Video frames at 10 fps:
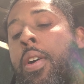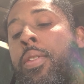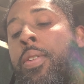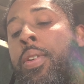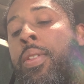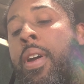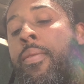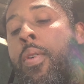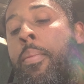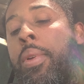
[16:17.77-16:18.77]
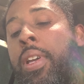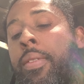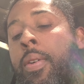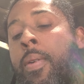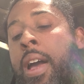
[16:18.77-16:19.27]
Do you therefore
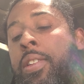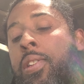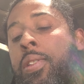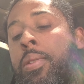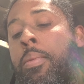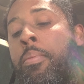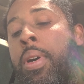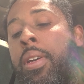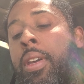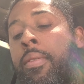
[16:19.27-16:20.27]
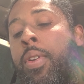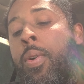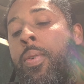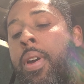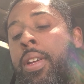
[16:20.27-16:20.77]
believe the righteous, but give no
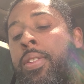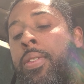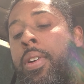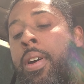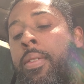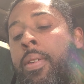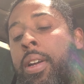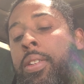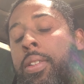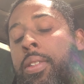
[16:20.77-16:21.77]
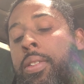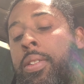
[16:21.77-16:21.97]
credit to the unrighteous?